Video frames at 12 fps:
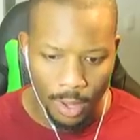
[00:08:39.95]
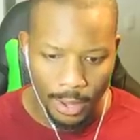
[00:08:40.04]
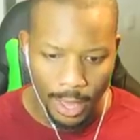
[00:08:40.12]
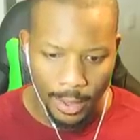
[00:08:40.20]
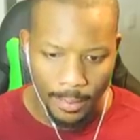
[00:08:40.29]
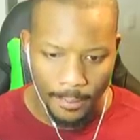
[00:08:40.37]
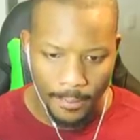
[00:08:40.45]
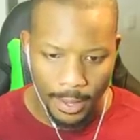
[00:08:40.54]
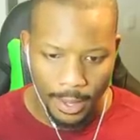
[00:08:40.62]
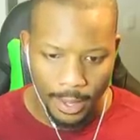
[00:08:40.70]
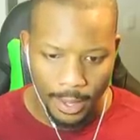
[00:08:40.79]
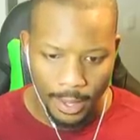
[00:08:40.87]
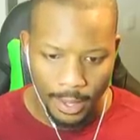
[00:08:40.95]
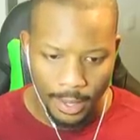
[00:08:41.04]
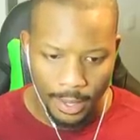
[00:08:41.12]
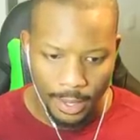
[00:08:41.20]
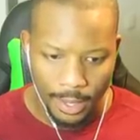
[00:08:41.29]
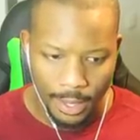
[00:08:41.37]
okay.
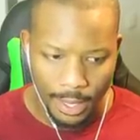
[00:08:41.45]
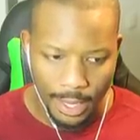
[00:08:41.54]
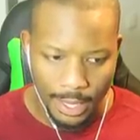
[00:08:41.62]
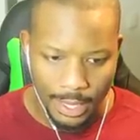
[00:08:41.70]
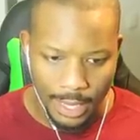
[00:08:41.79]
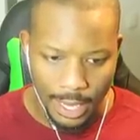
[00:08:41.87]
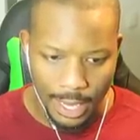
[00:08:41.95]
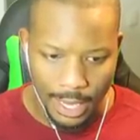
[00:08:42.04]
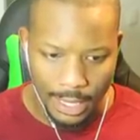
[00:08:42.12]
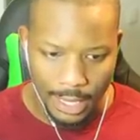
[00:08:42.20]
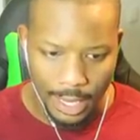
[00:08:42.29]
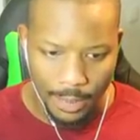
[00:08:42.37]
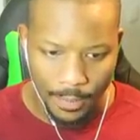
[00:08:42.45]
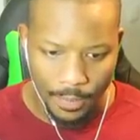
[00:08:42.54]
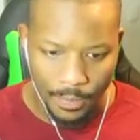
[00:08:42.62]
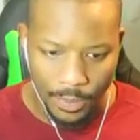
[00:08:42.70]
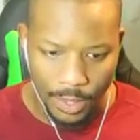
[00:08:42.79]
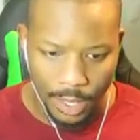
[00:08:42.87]
Easy, easy.
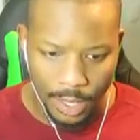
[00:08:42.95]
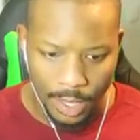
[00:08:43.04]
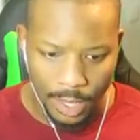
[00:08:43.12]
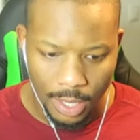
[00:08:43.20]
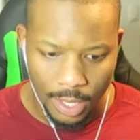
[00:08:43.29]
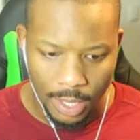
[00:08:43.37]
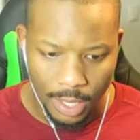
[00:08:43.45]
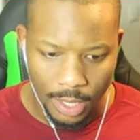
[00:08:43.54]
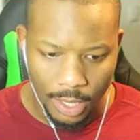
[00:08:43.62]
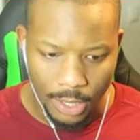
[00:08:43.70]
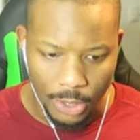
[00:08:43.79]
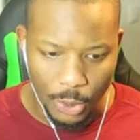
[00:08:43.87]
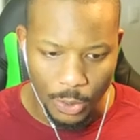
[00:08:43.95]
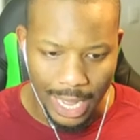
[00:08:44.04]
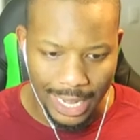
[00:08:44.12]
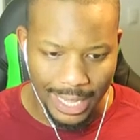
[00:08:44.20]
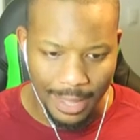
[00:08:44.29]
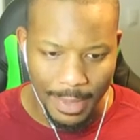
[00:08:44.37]
Do
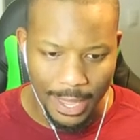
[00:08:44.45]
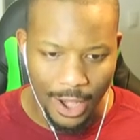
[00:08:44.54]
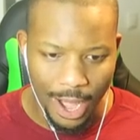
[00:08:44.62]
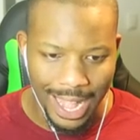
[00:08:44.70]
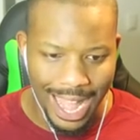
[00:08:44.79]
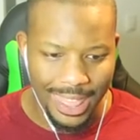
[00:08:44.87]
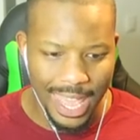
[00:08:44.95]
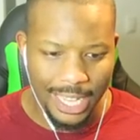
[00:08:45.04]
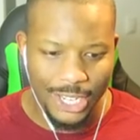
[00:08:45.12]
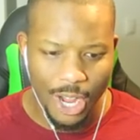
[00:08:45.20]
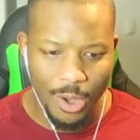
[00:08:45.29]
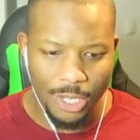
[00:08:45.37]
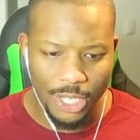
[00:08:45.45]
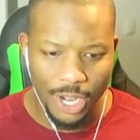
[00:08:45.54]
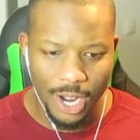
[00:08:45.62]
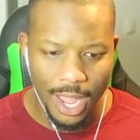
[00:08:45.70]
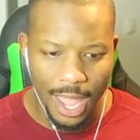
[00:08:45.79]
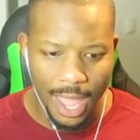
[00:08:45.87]
not get me caught. I think
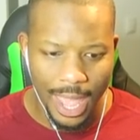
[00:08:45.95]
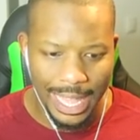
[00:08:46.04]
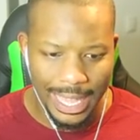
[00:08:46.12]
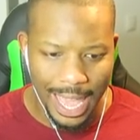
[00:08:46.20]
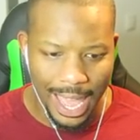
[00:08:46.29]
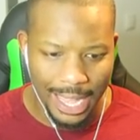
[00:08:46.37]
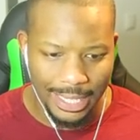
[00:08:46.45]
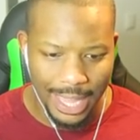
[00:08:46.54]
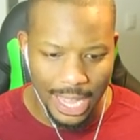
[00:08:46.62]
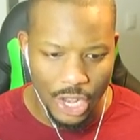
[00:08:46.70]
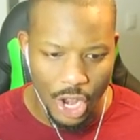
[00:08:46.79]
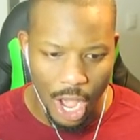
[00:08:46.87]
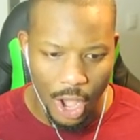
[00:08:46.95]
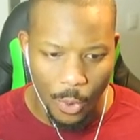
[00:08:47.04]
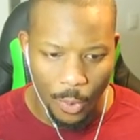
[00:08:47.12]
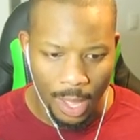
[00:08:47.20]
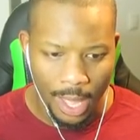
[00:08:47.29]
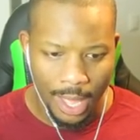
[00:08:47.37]
Jokester and Yaz, they
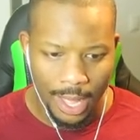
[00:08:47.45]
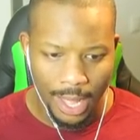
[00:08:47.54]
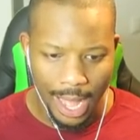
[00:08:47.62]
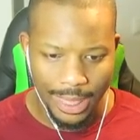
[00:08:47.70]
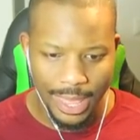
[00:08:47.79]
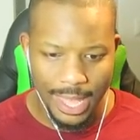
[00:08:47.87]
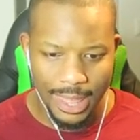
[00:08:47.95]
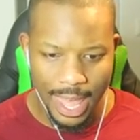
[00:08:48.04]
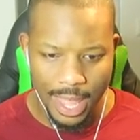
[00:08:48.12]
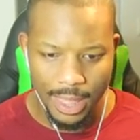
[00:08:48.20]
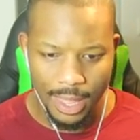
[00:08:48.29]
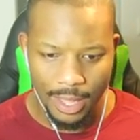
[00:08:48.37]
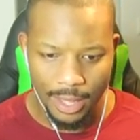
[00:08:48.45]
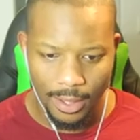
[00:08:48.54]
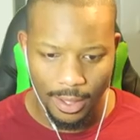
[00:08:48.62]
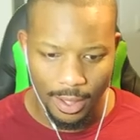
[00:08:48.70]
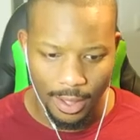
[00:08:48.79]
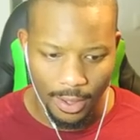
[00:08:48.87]
know. I think they,
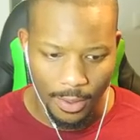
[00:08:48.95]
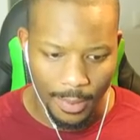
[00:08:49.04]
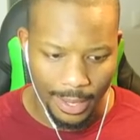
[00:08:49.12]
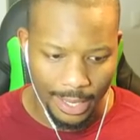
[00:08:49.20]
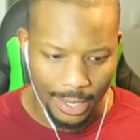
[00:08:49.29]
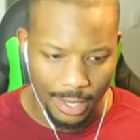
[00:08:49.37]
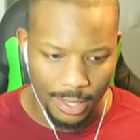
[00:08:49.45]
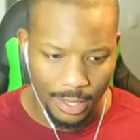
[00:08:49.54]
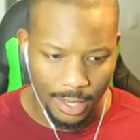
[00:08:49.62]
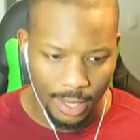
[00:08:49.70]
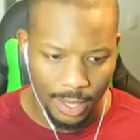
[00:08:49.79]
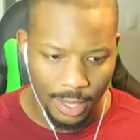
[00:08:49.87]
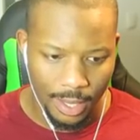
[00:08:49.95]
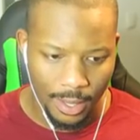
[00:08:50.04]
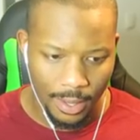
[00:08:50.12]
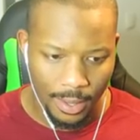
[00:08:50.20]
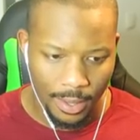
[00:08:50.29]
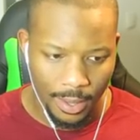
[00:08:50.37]
oh my goodness.
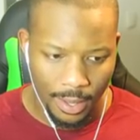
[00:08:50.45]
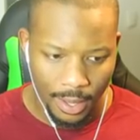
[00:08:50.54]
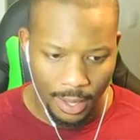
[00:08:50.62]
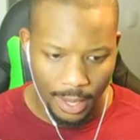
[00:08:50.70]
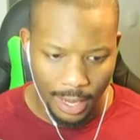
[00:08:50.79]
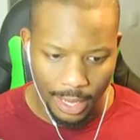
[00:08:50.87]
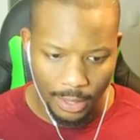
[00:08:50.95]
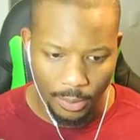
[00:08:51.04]
I